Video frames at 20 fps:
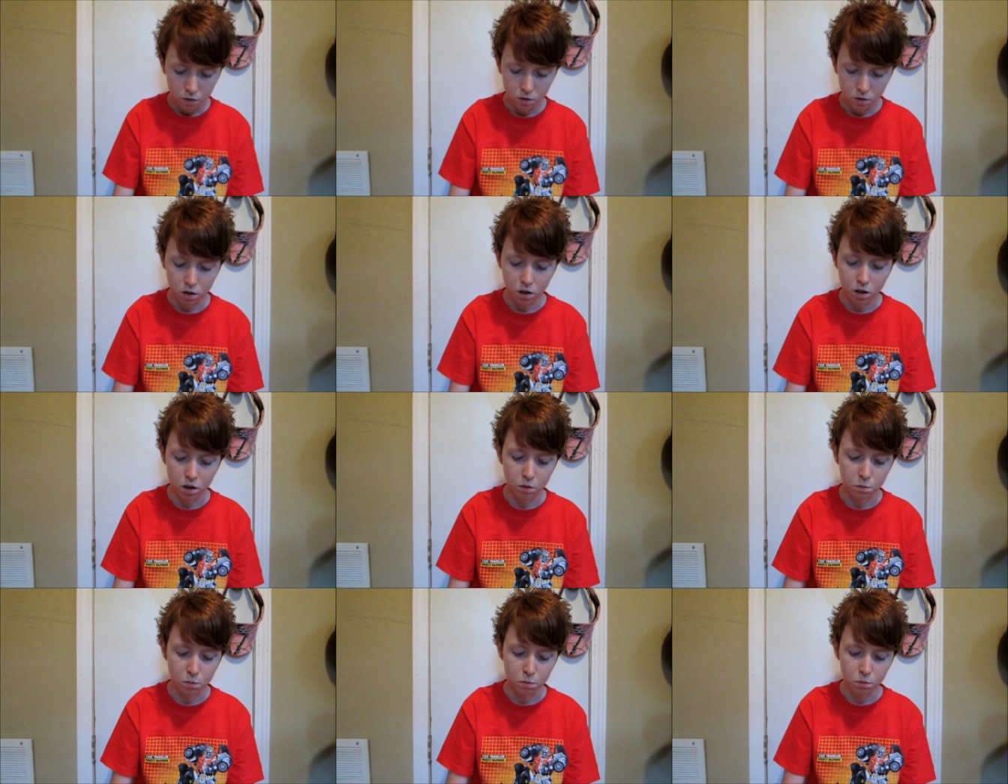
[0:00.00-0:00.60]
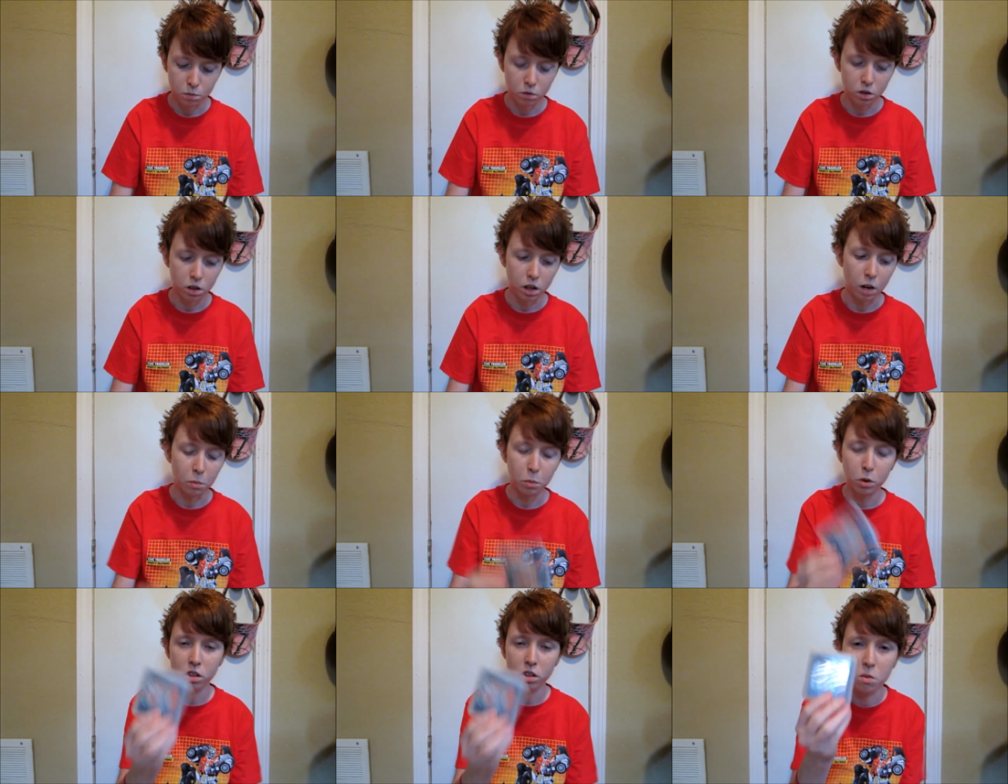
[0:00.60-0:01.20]
And
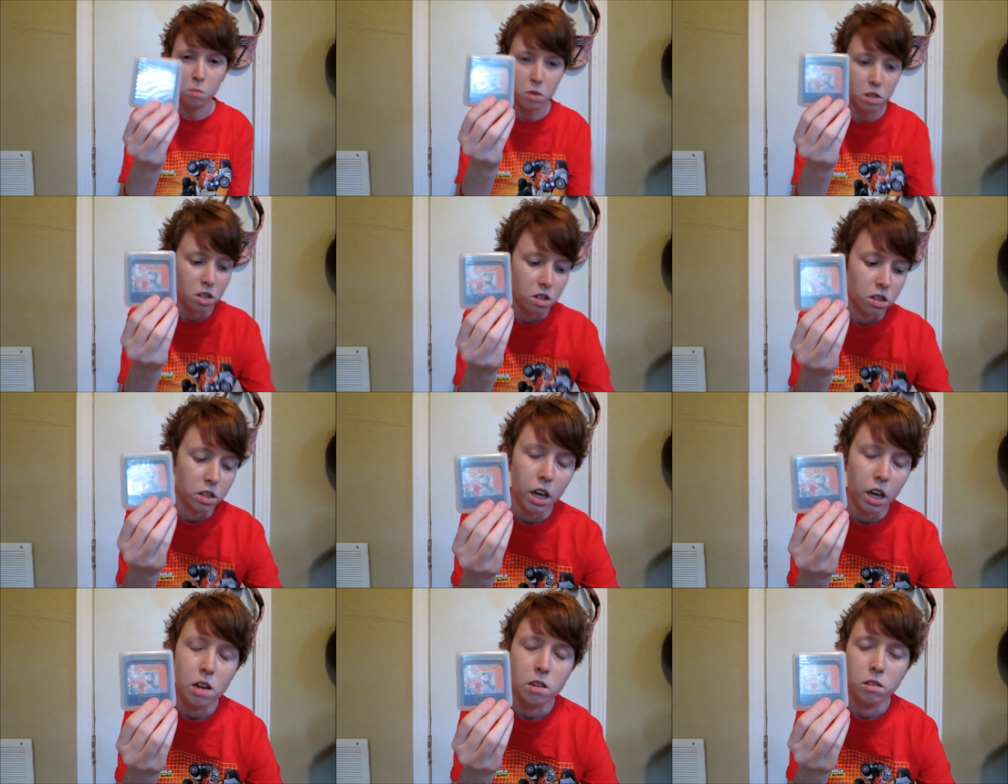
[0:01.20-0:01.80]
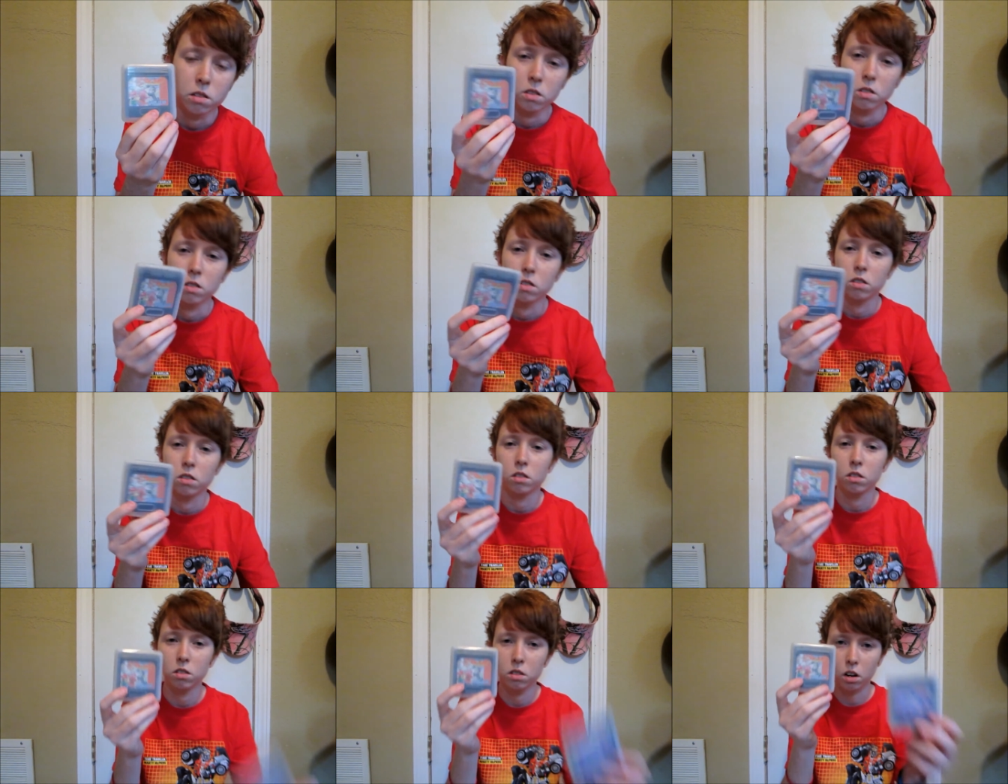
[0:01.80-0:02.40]
I put them in these
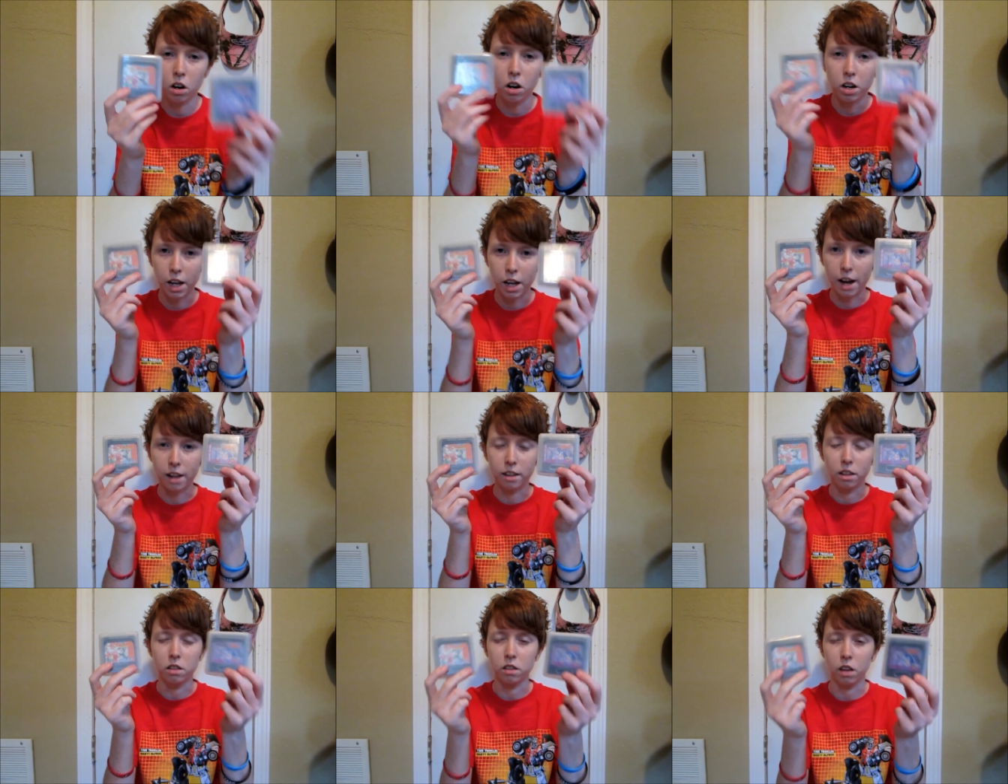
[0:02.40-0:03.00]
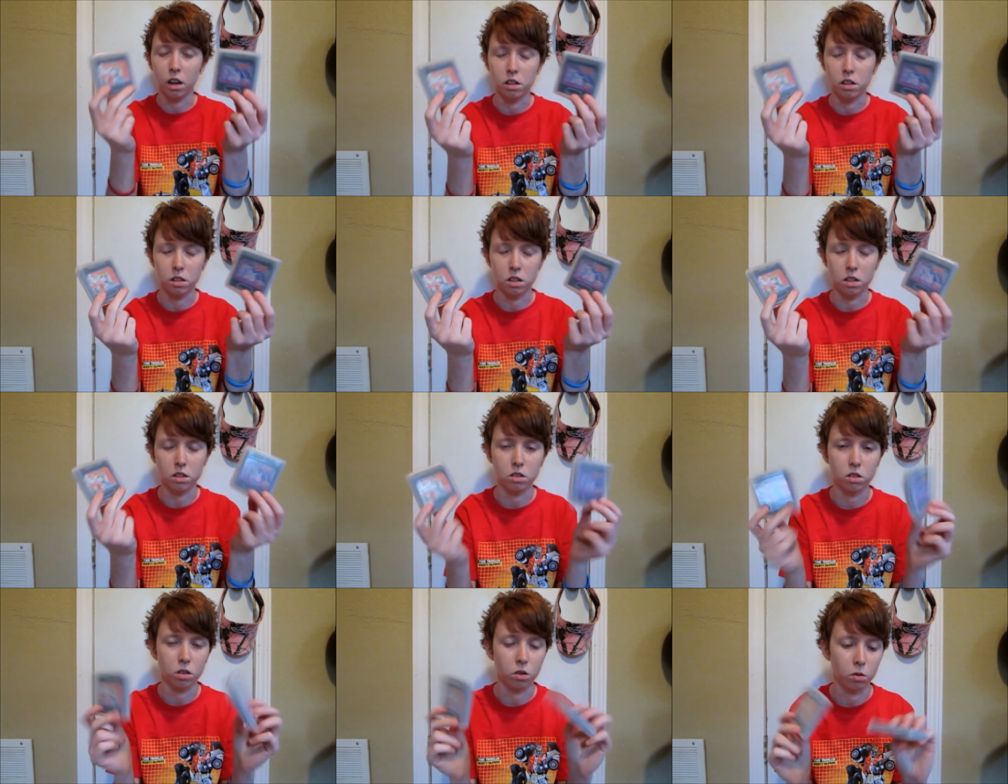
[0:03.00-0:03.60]
cases. I already had these
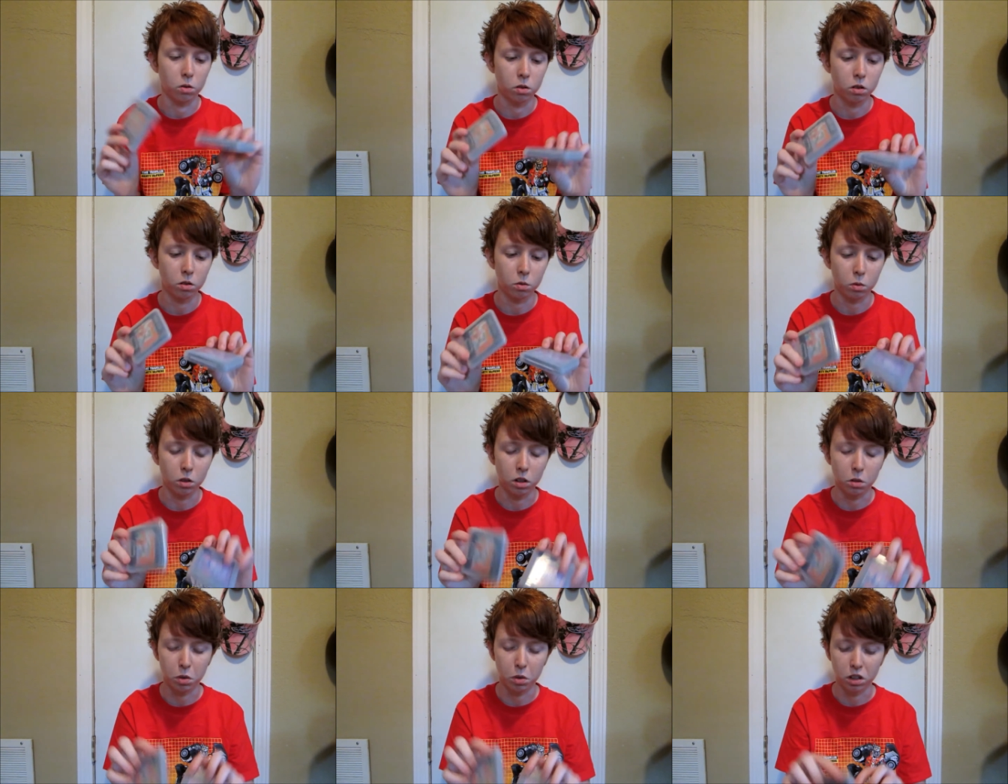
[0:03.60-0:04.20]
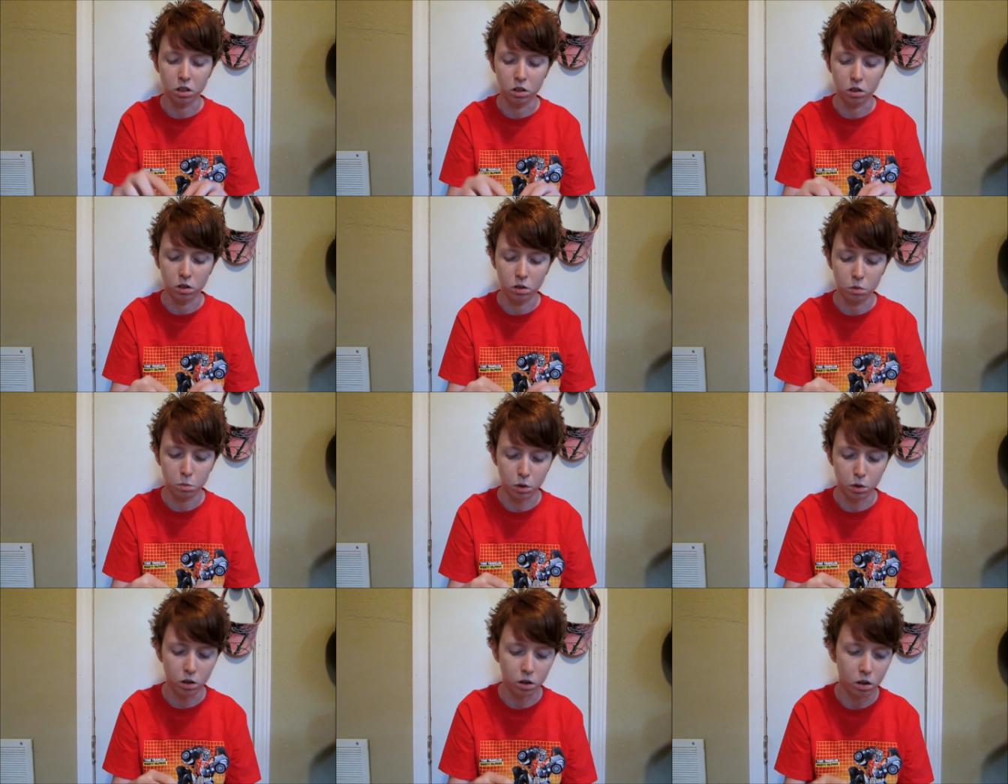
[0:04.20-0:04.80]
cases, so wasn't a big deal.
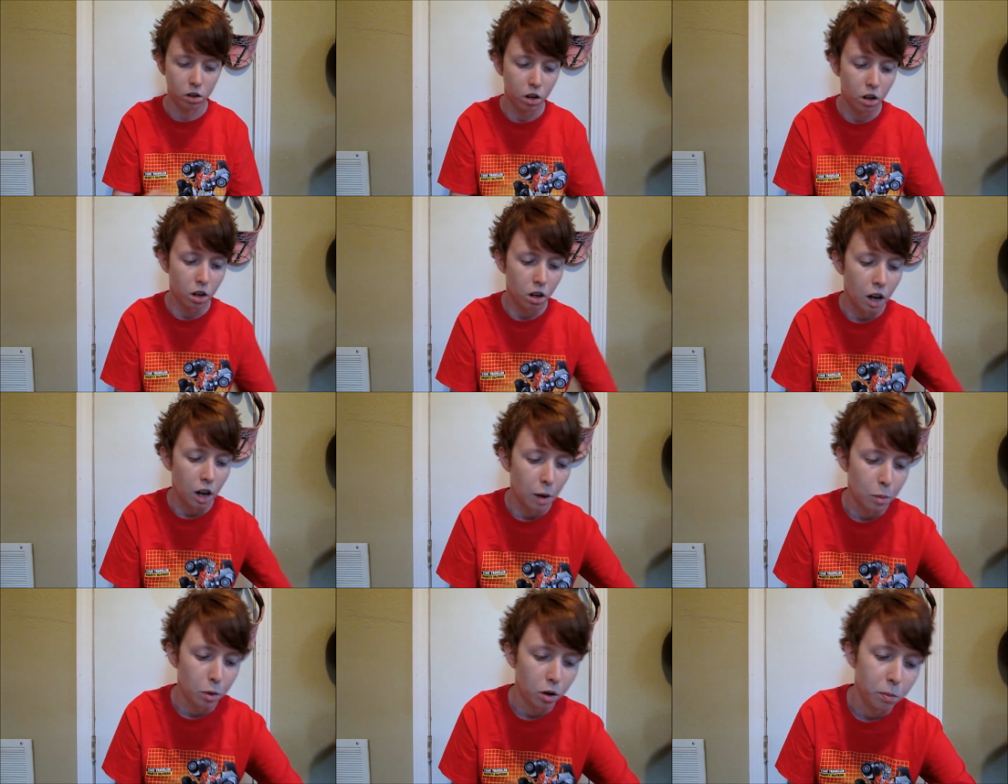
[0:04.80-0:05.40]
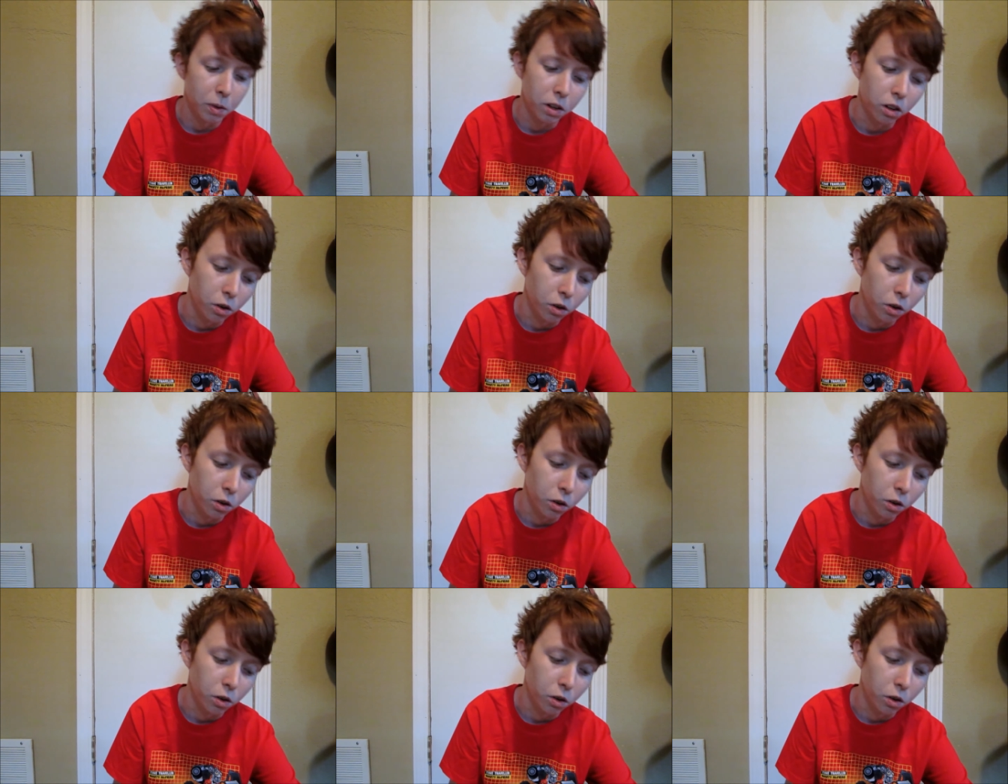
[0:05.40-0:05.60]
But I put them in